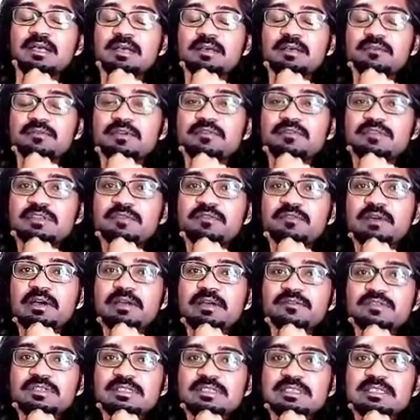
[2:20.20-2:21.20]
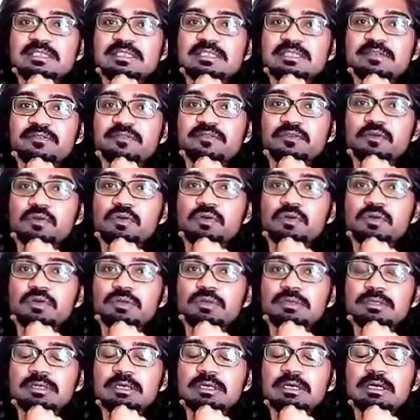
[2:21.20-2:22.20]
55 to 64,
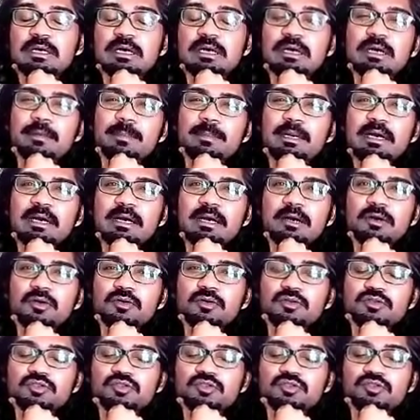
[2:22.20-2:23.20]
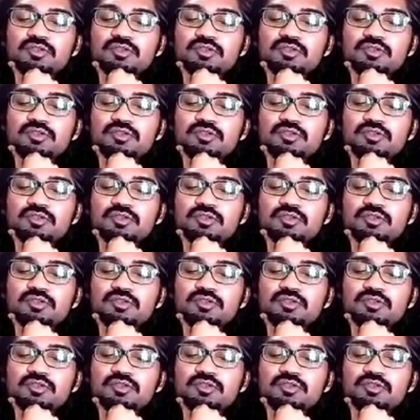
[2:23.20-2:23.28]
about